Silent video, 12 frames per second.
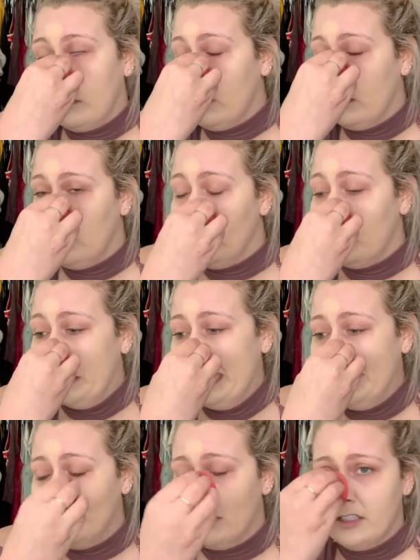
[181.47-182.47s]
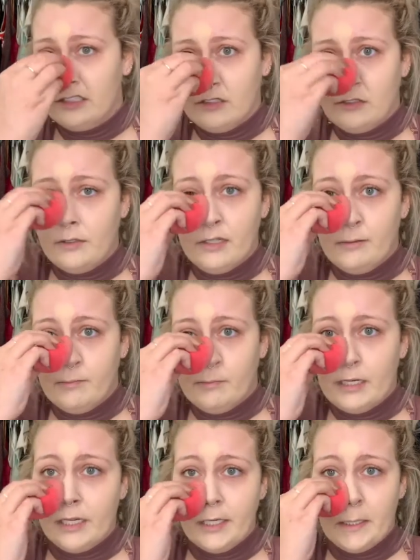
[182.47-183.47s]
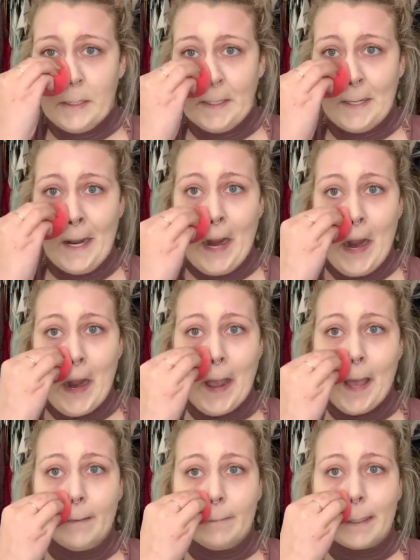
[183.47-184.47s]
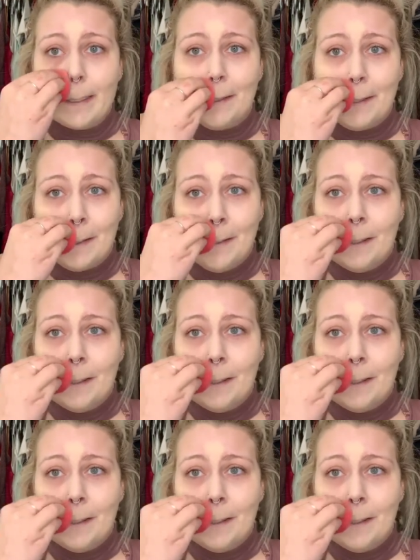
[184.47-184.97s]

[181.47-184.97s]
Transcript: on the original, but I mean,